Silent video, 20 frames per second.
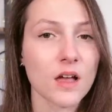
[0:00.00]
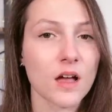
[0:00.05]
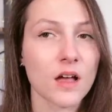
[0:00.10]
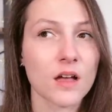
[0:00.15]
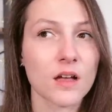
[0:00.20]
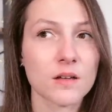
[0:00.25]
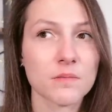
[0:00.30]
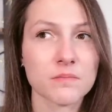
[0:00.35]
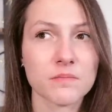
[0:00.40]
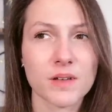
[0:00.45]

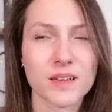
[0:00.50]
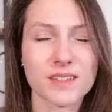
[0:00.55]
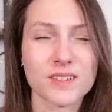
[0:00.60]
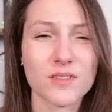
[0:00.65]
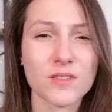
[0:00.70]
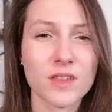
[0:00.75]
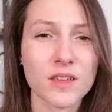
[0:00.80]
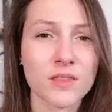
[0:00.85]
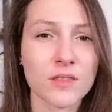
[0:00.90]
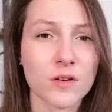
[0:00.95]
Um, I
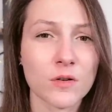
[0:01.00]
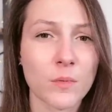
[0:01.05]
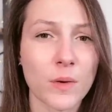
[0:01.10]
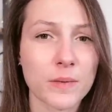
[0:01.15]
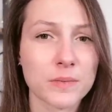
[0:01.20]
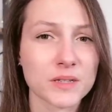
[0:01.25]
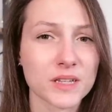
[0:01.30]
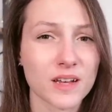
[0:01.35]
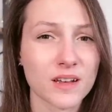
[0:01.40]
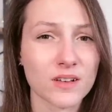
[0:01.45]
still think their
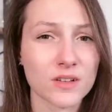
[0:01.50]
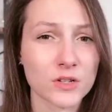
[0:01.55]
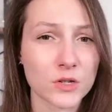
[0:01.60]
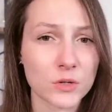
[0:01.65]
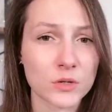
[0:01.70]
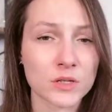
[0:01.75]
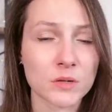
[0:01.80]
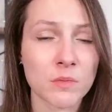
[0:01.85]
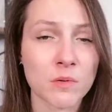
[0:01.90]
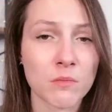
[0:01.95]
website could
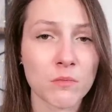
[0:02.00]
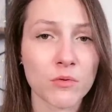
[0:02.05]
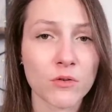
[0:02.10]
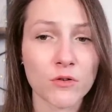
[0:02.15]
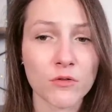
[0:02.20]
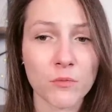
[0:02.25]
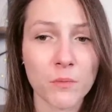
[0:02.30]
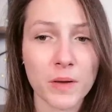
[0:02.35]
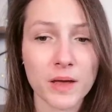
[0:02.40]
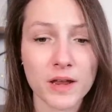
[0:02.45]
use some
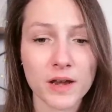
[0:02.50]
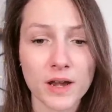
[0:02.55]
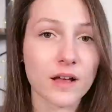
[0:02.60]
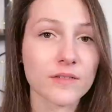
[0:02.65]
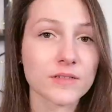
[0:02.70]
improvement.